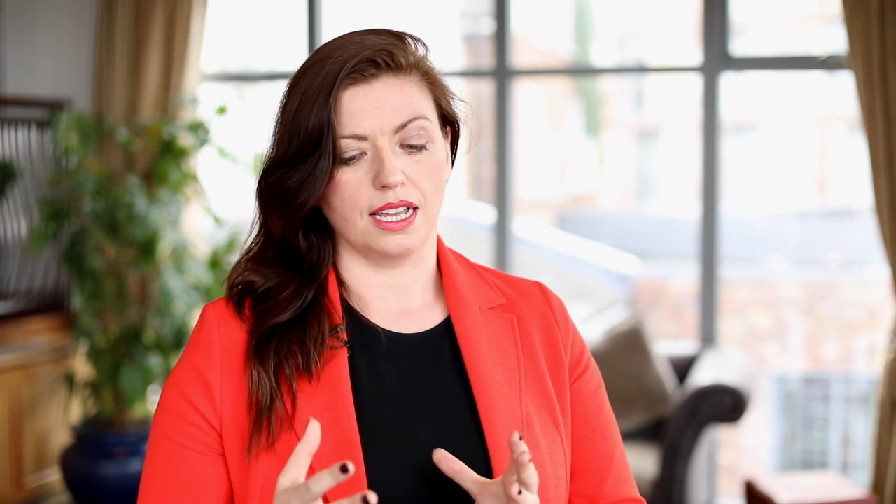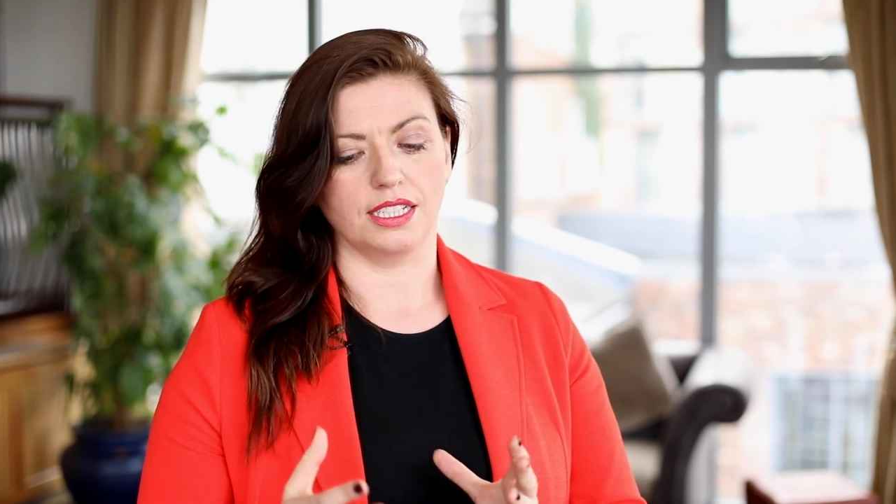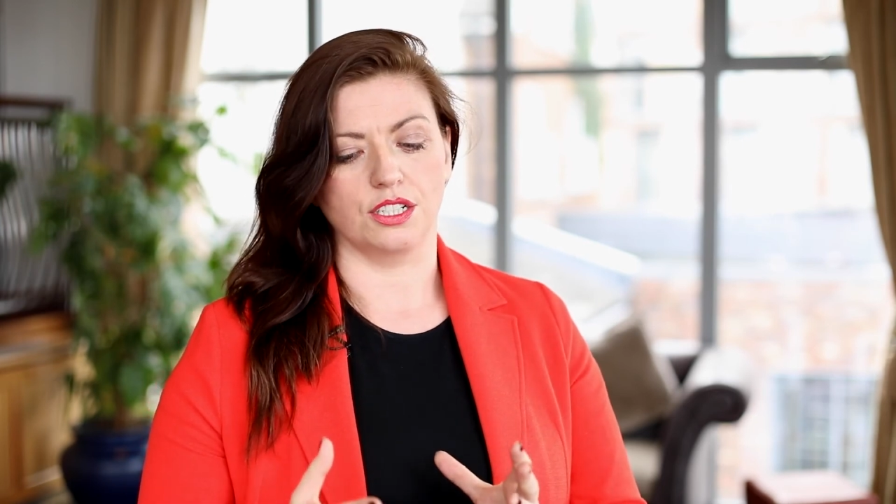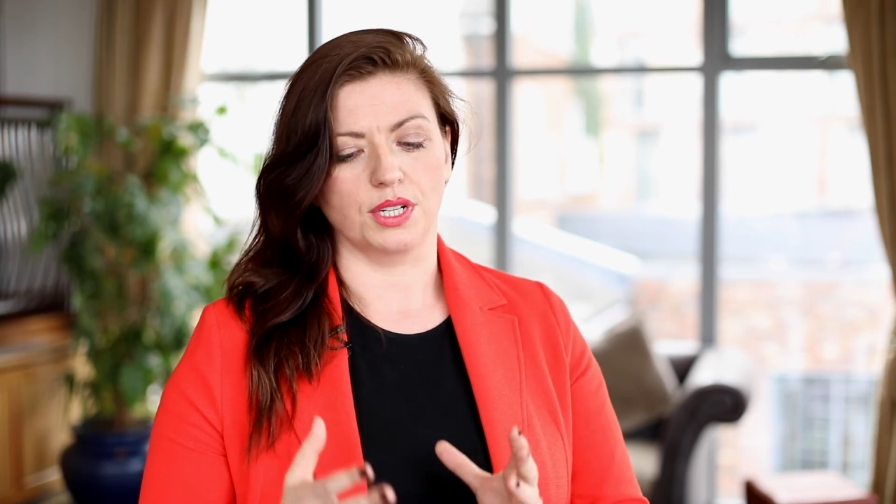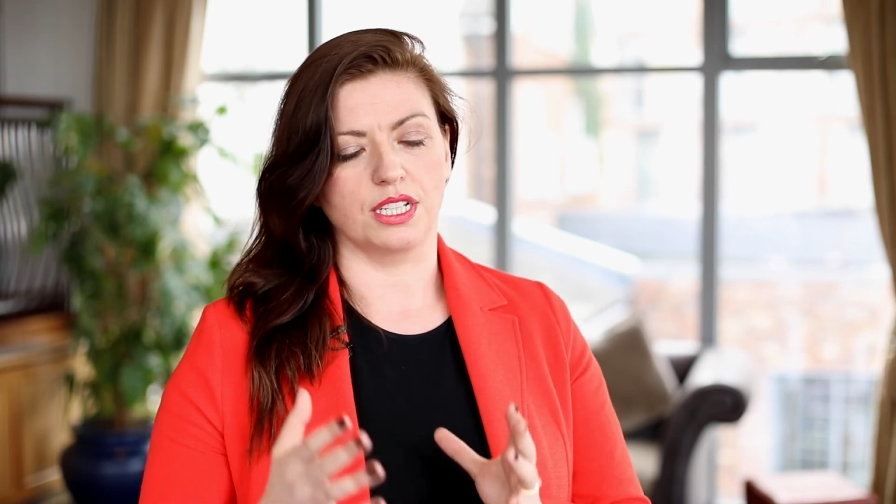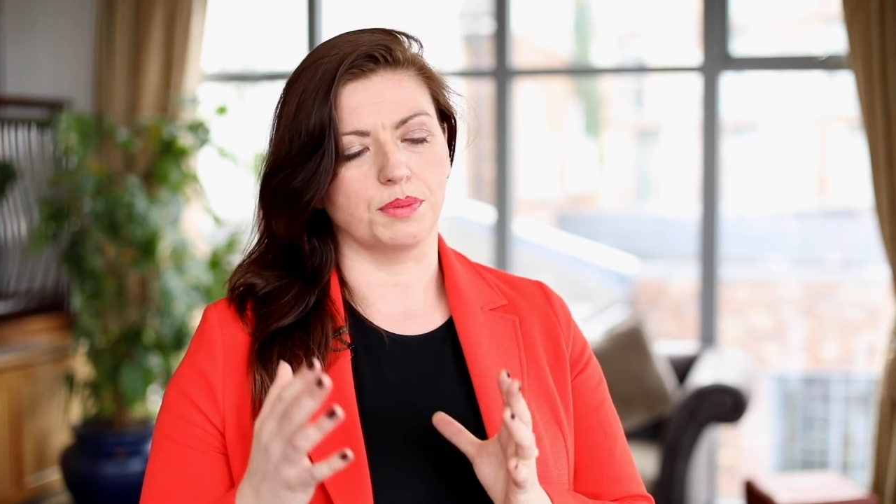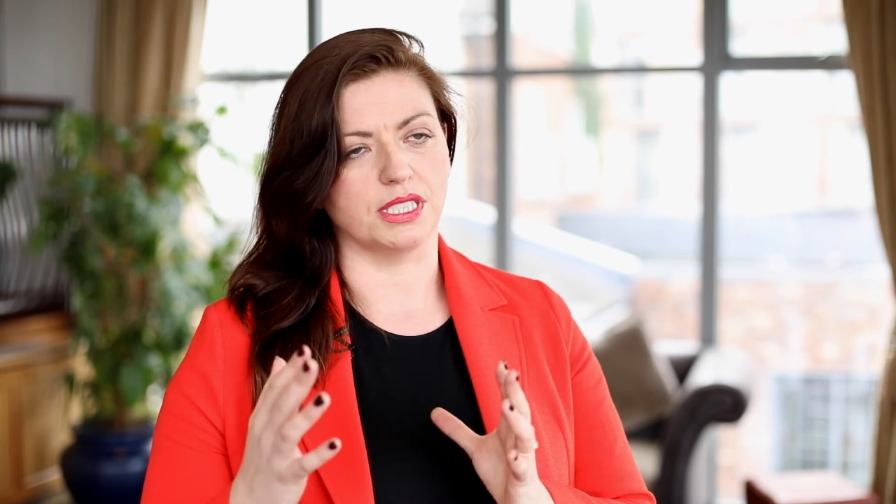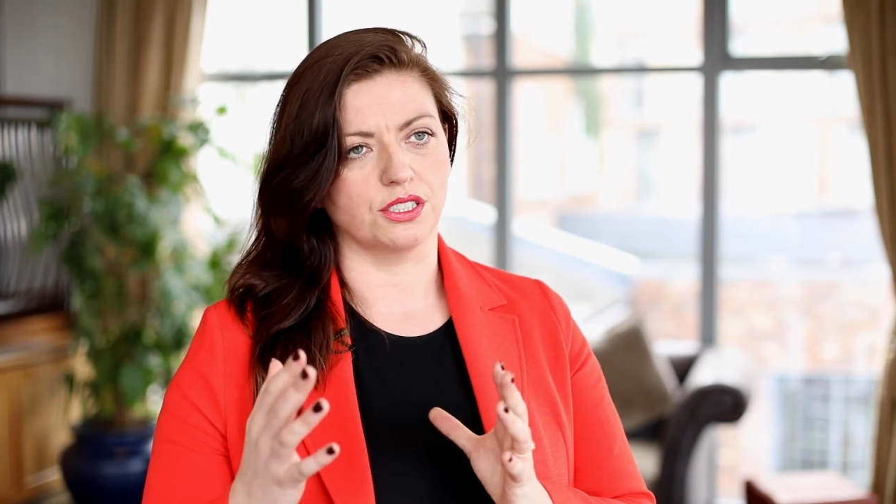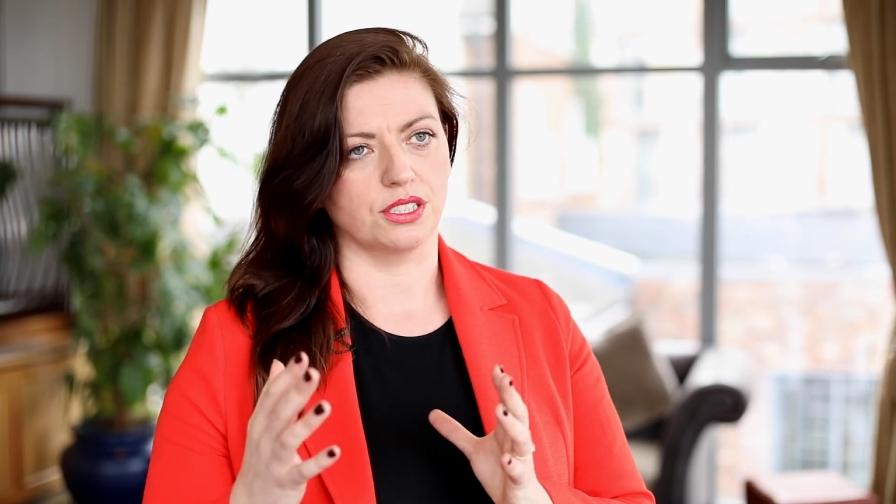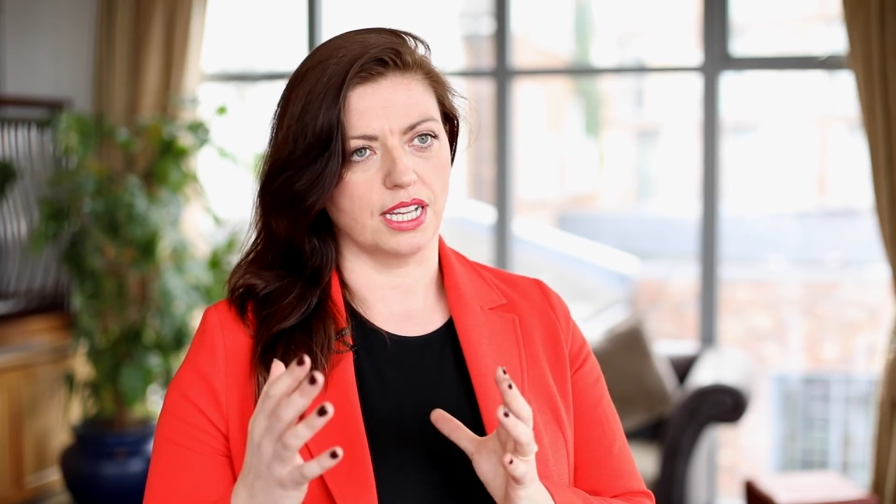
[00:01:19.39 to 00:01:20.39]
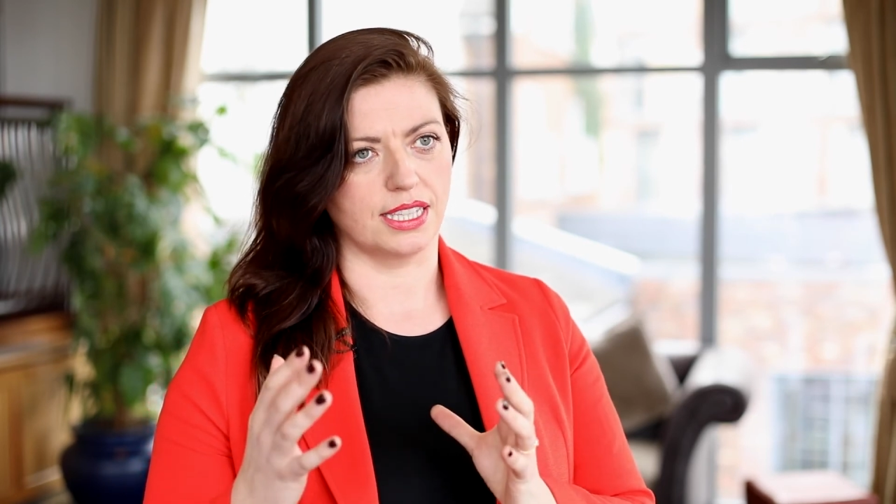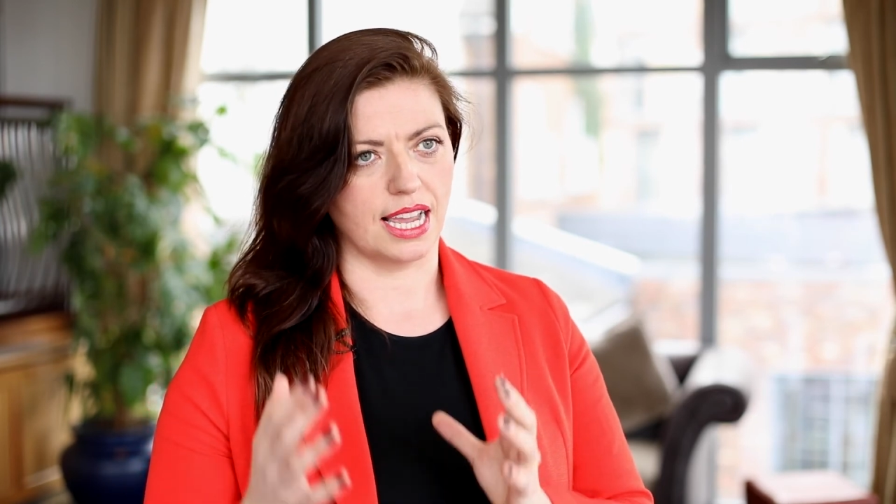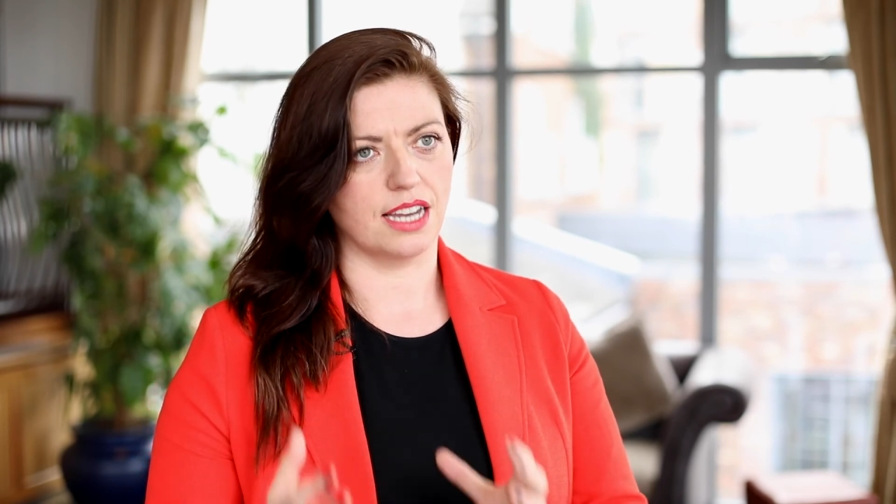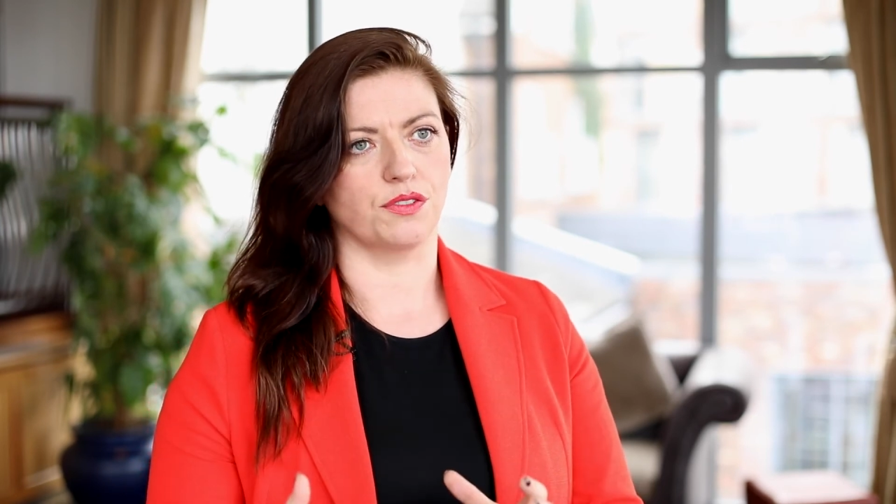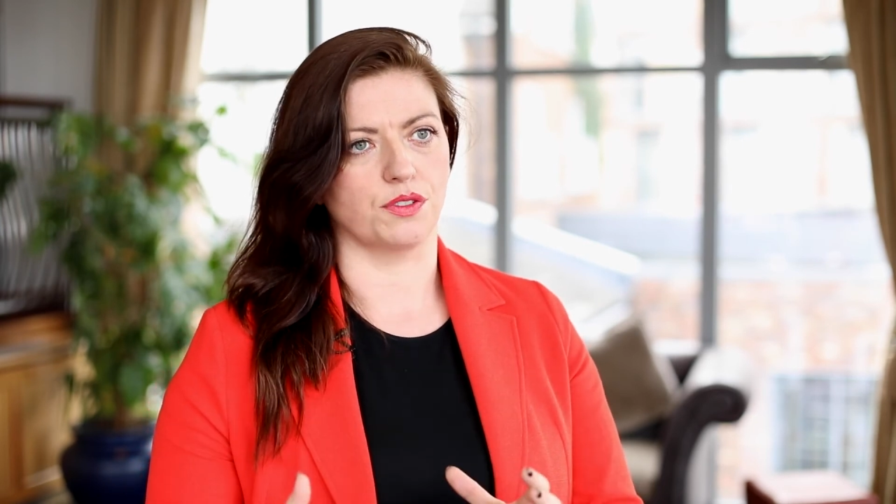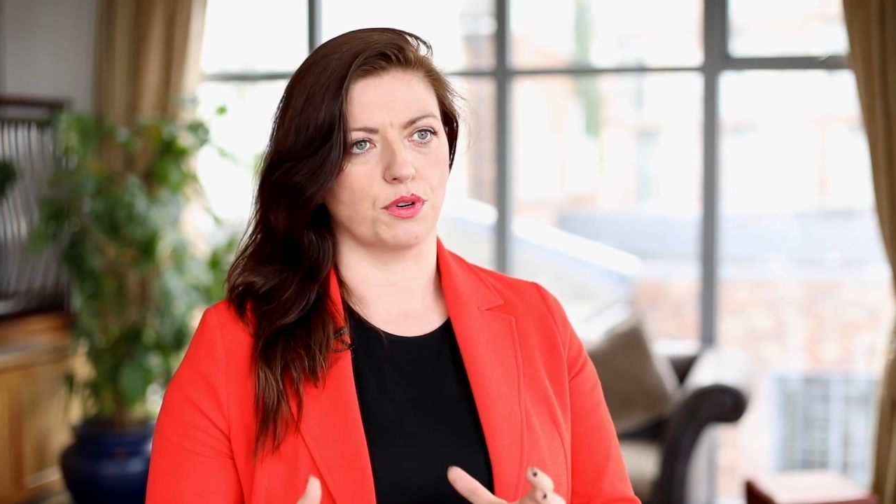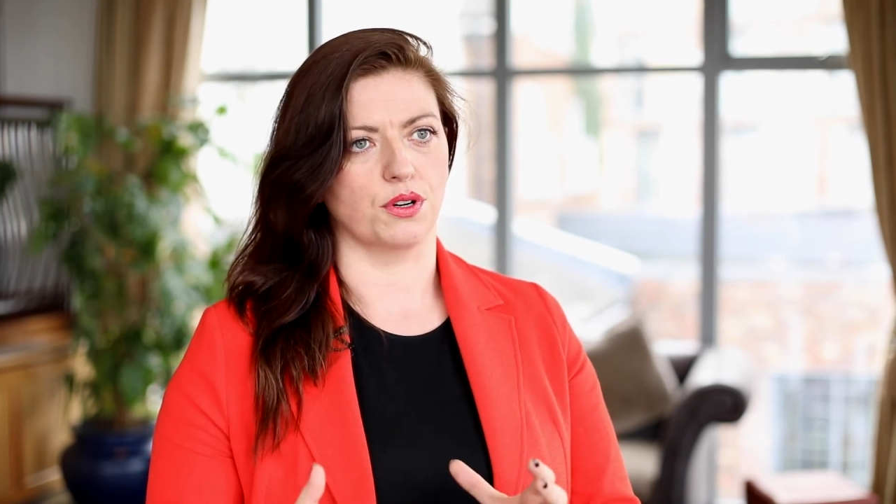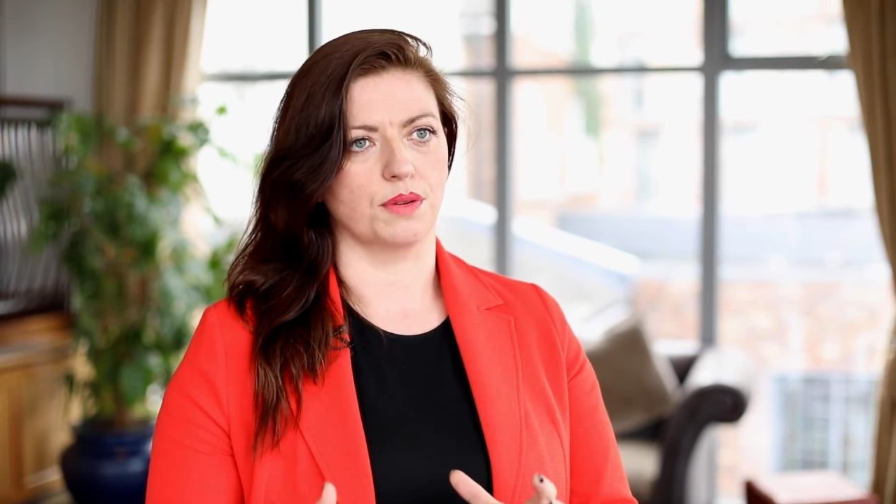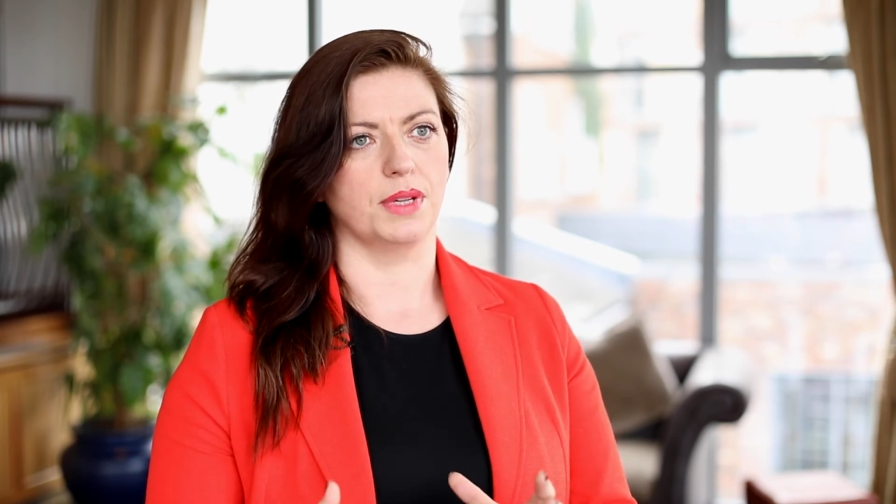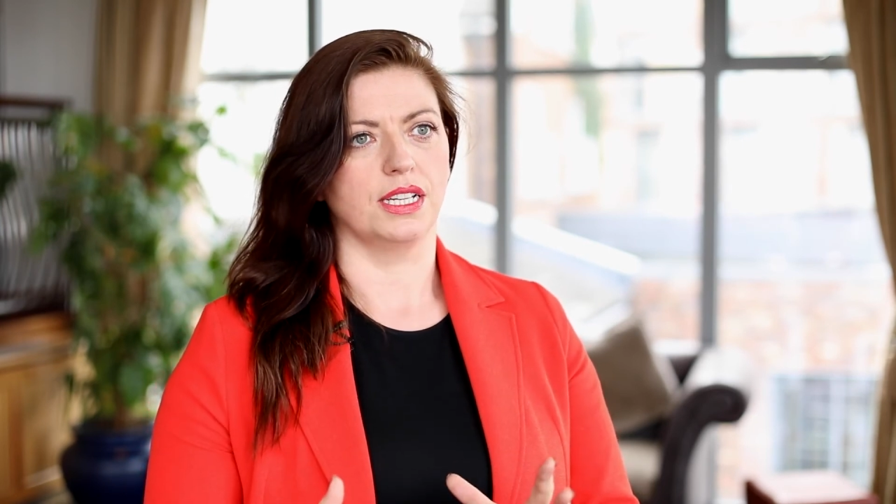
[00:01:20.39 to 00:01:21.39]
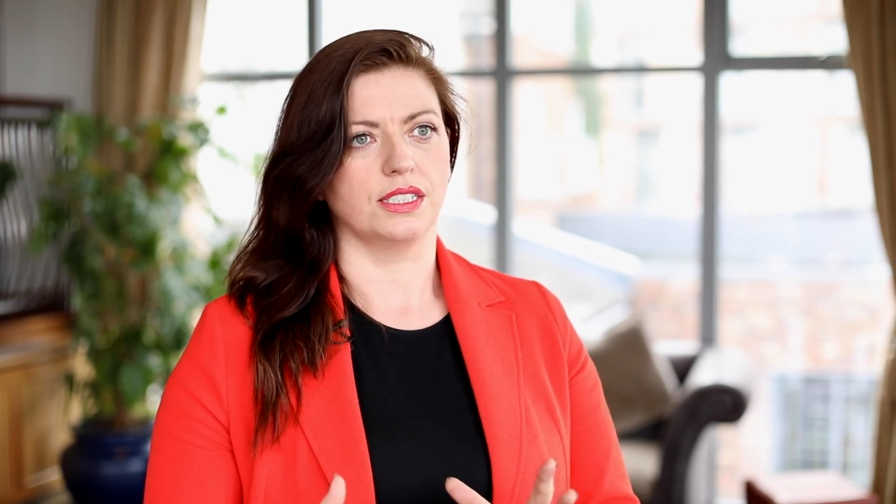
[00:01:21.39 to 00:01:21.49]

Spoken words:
you know, in a position at the end of the programme